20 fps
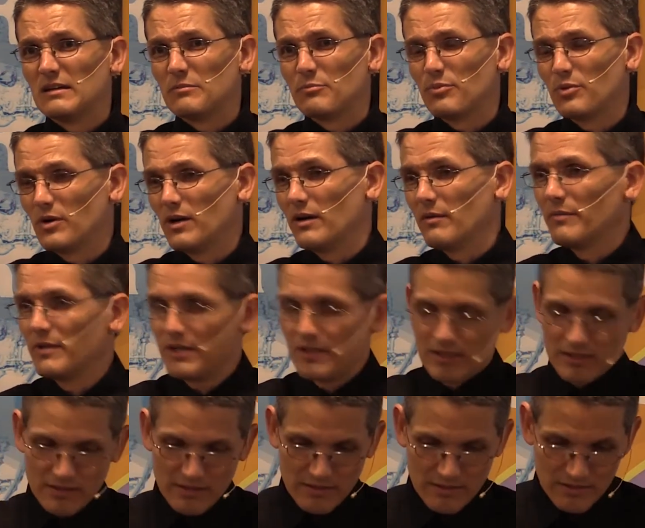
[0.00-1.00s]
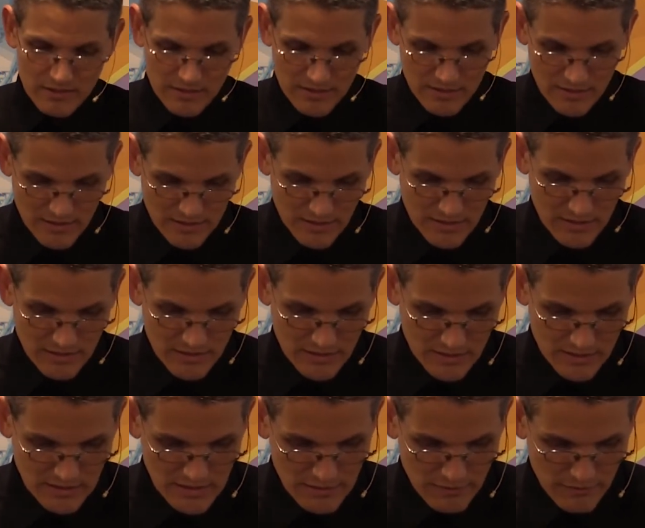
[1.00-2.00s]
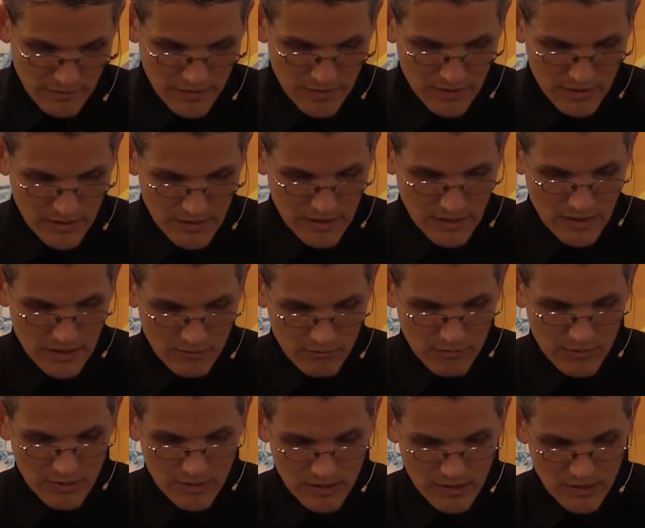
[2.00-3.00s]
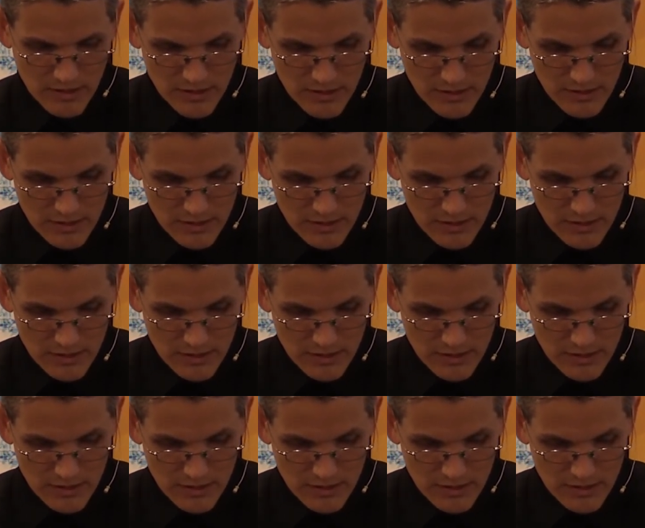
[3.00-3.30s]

prominent, and he felt like he could really